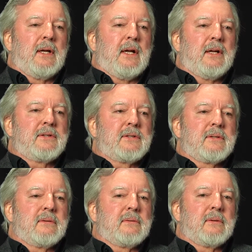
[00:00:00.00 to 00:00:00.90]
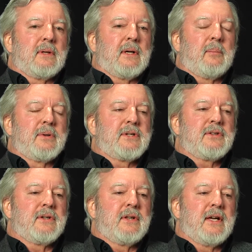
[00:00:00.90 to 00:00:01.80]
it's a
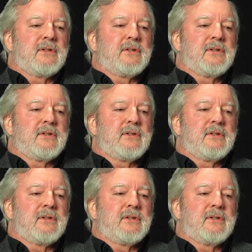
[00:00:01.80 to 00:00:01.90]
position that